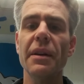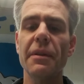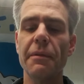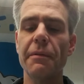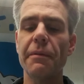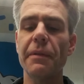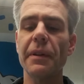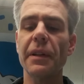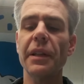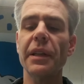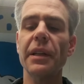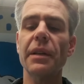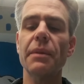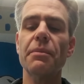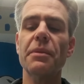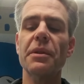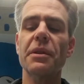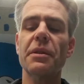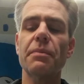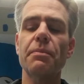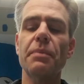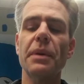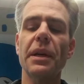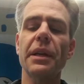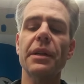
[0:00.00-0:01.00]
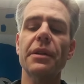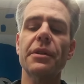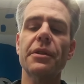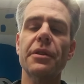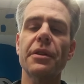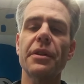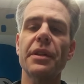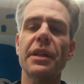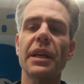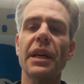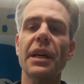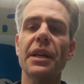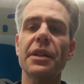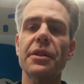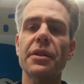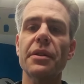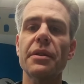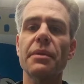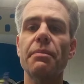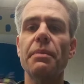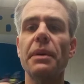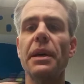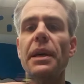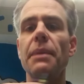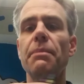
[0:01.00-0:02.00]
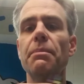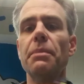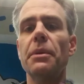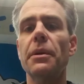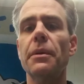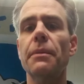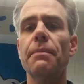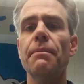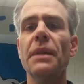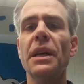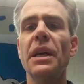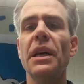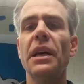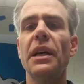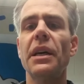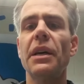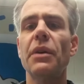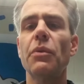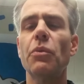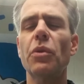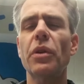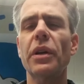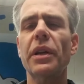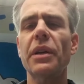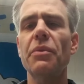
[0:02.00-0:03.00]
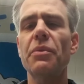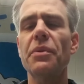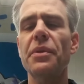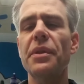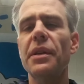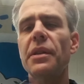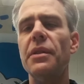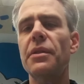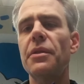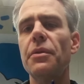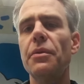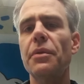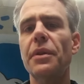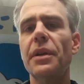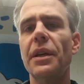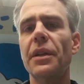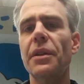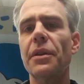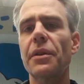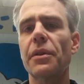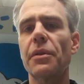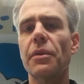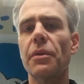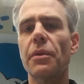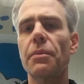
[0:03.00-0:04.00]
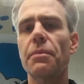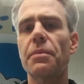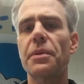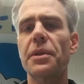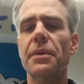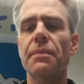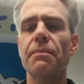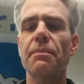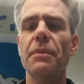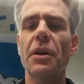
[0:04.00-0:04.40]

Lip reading: filling up the space to the edge of the paper, and working with these 2 color groups.